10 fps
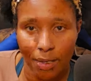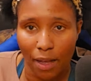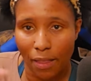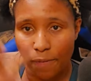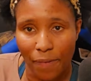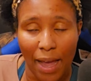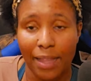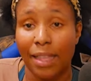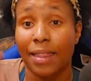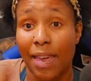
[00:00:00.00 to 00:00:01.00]
of the fact
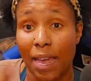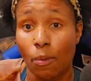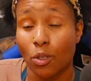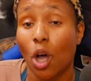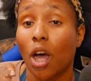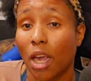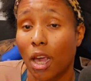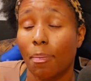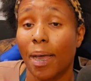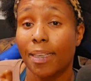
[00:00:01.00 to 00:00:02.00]
that they were talking
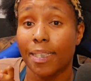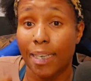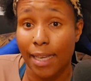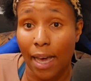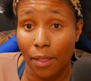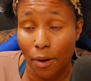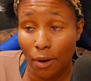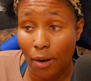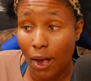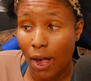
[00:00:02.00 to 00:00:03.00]
about it
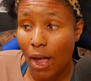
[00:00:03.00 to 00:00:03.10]
together,